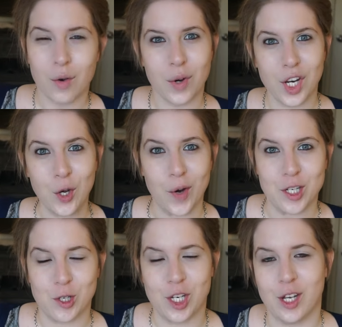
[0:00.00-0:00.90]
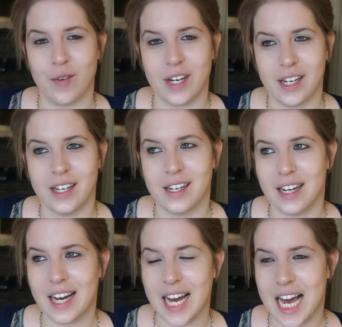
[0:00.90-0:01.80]
What do you watch when you get ready?
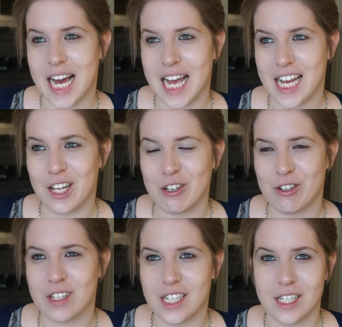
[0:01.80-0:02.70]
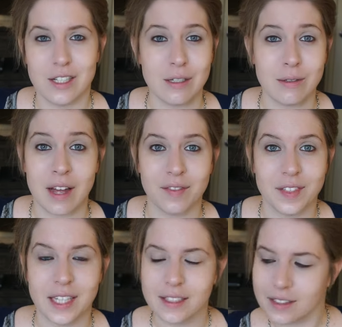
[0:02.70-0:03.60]
I usually do
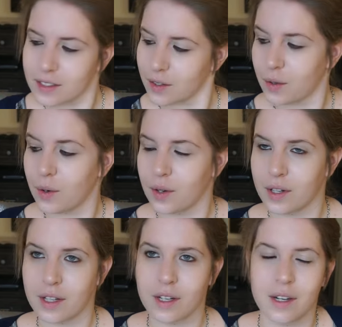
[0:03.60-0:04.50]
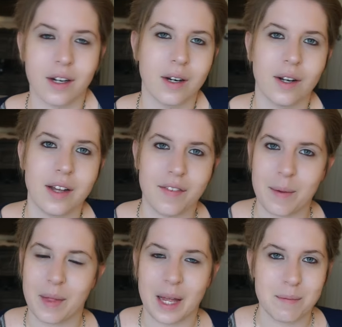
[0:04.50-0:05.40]
Netflix, or if
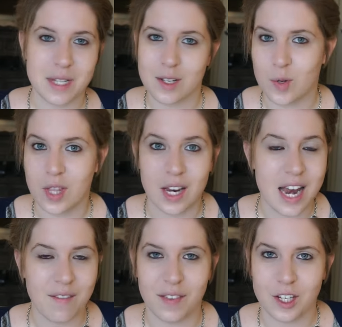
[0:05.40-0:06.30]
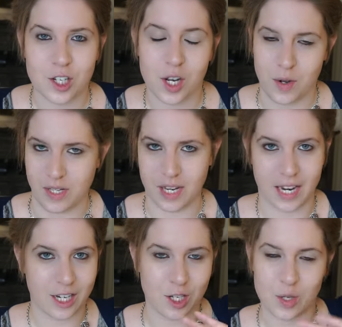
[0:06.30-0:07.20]
I'm like obsessed with a Netflix show, it's
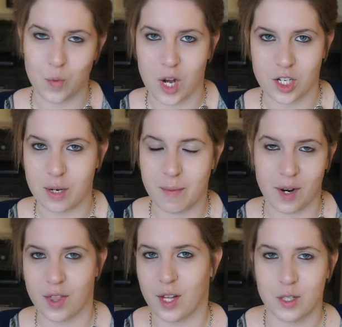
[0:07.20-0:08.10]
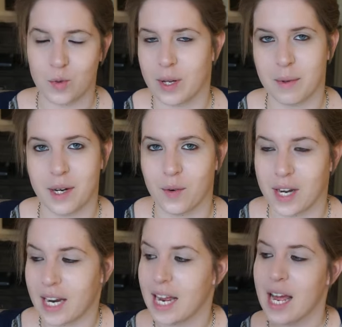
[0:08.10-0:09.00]
like I just watch it marathons while I'm getting
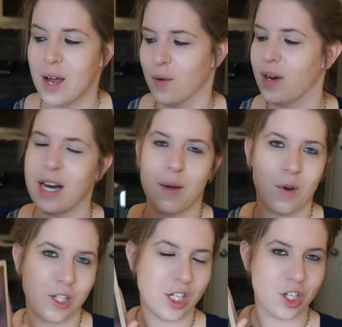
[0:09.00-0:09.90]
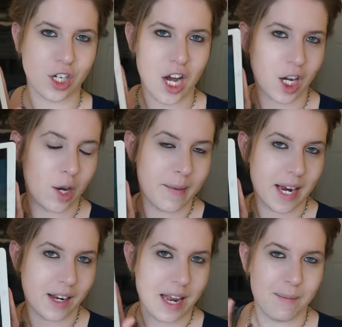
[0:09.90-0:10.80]
ready. Right now I'm watching Chicago
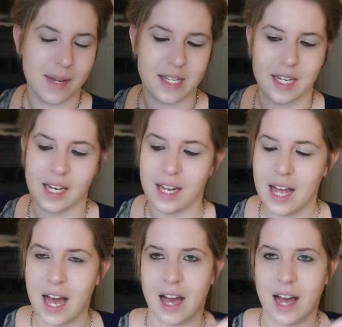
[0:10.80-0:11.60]
Med on NBC.